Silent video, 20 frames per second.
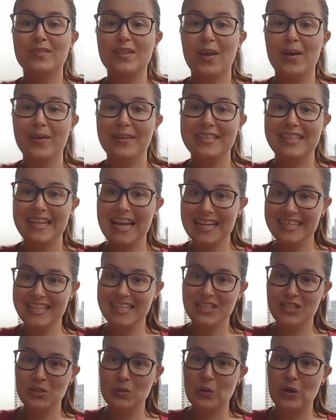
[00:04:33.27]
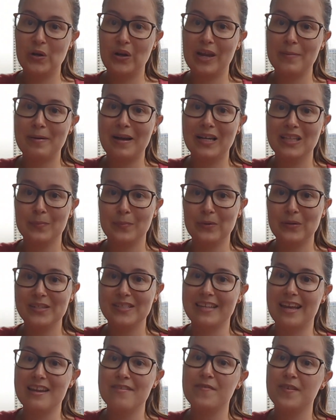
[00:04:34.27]
So to get into talking about the
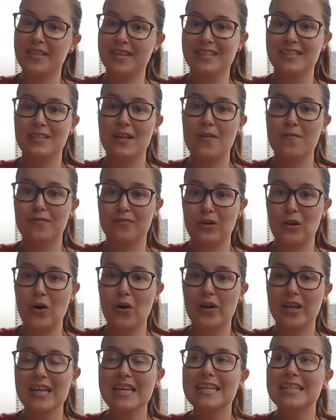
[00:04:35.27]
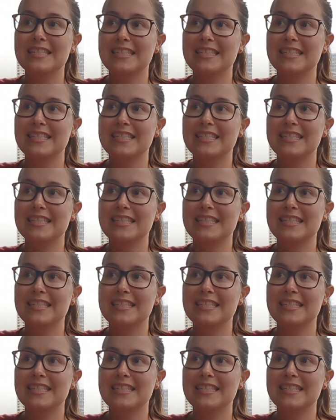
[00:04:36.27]
books then for this vlog,